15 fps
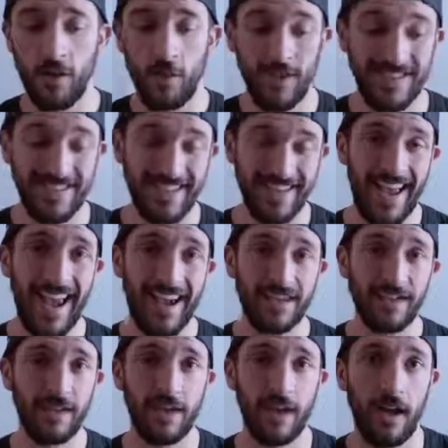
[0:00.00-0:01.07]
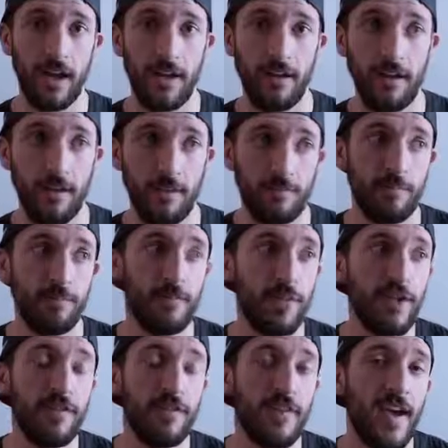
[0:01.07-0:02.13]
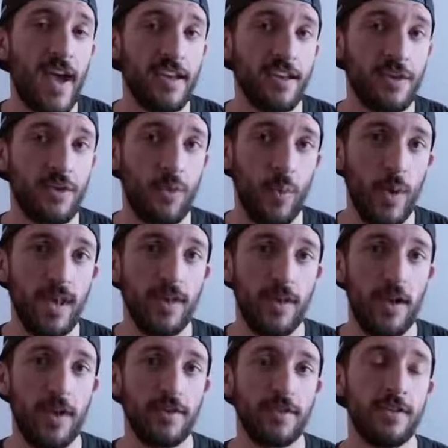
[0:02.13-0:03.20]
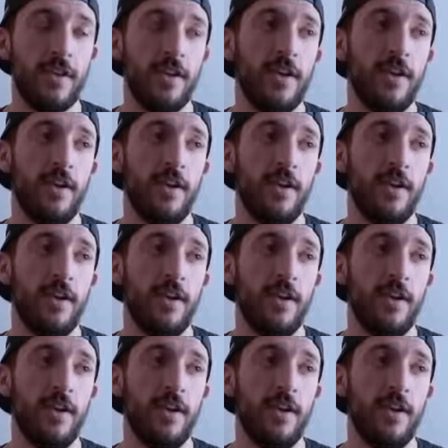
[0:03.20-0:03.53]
which is actually a pretty fast weight loss.